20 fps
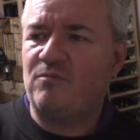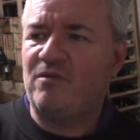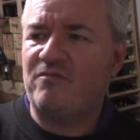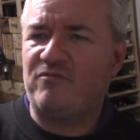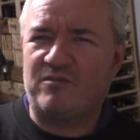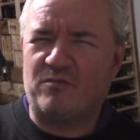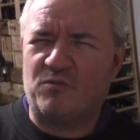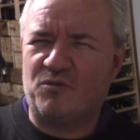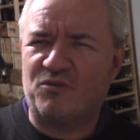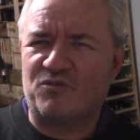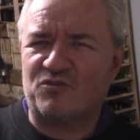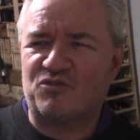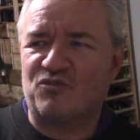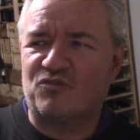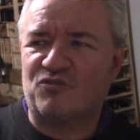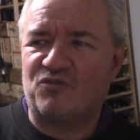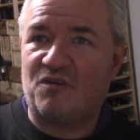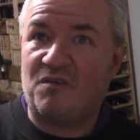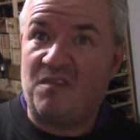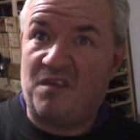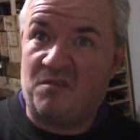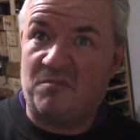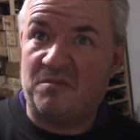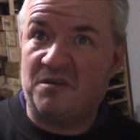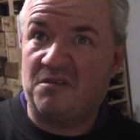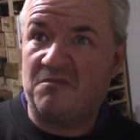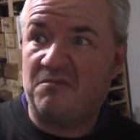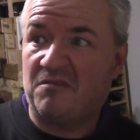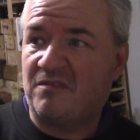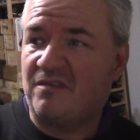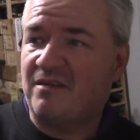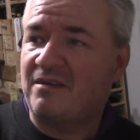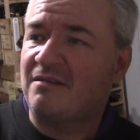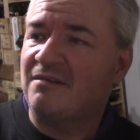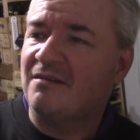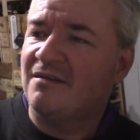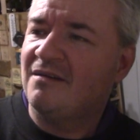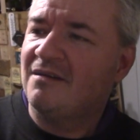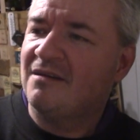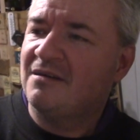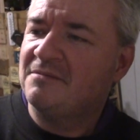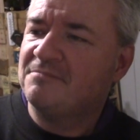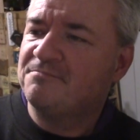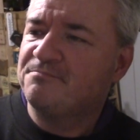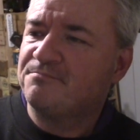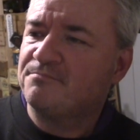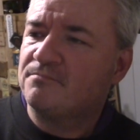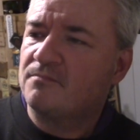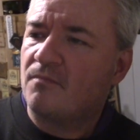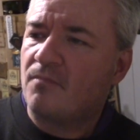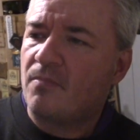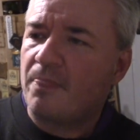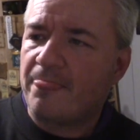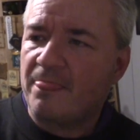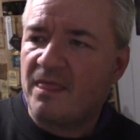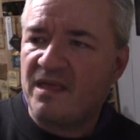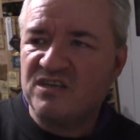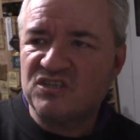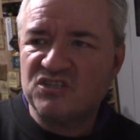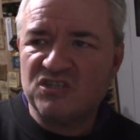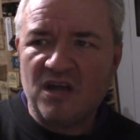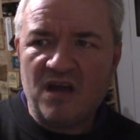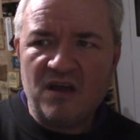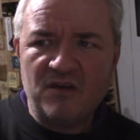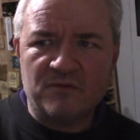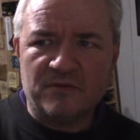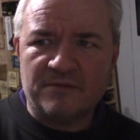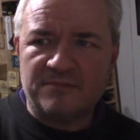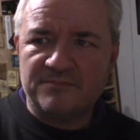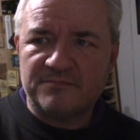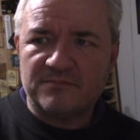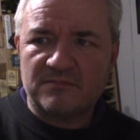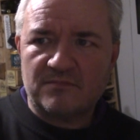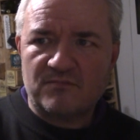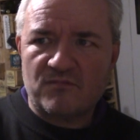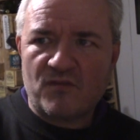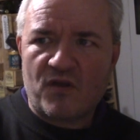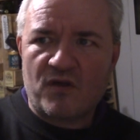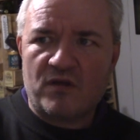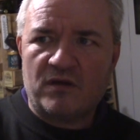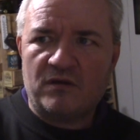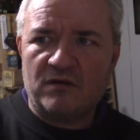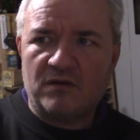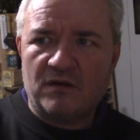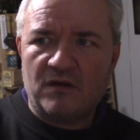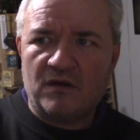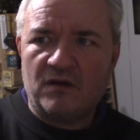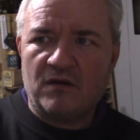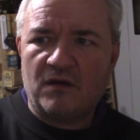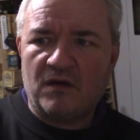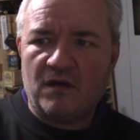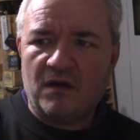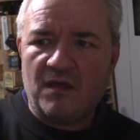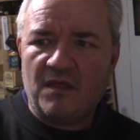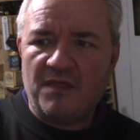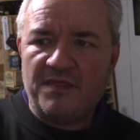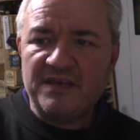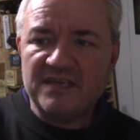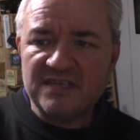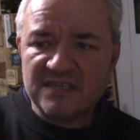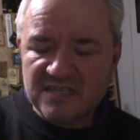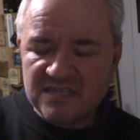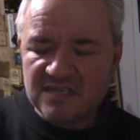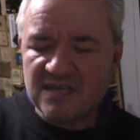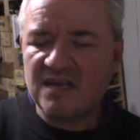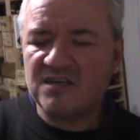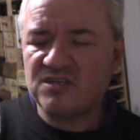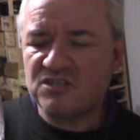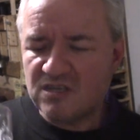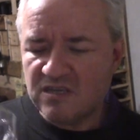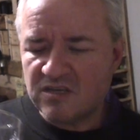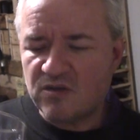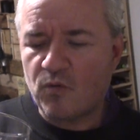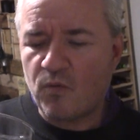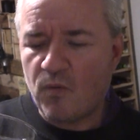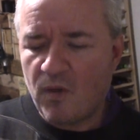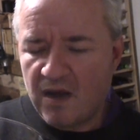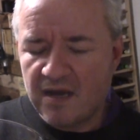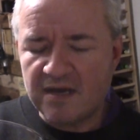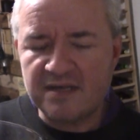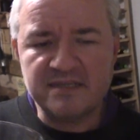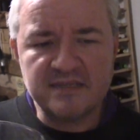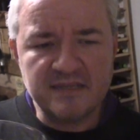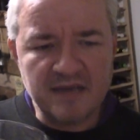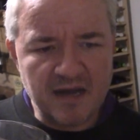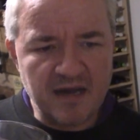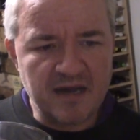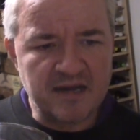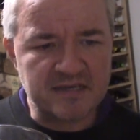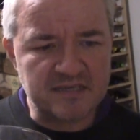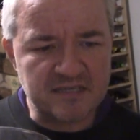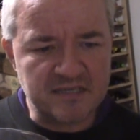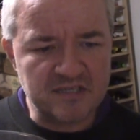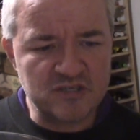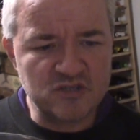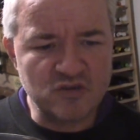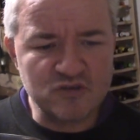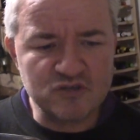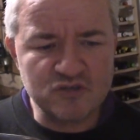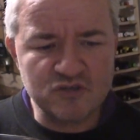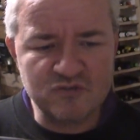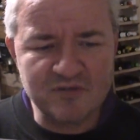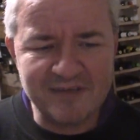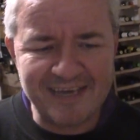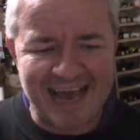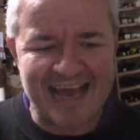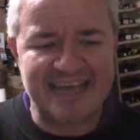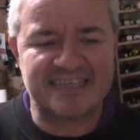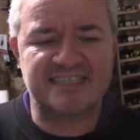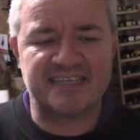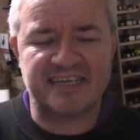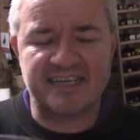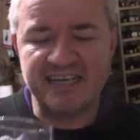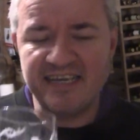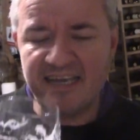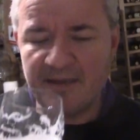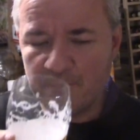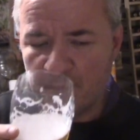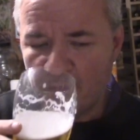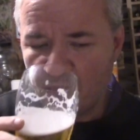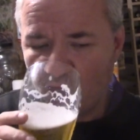Whether it works or not, that'll be another thing. So, this is actually quite a nice, it's not too gassy.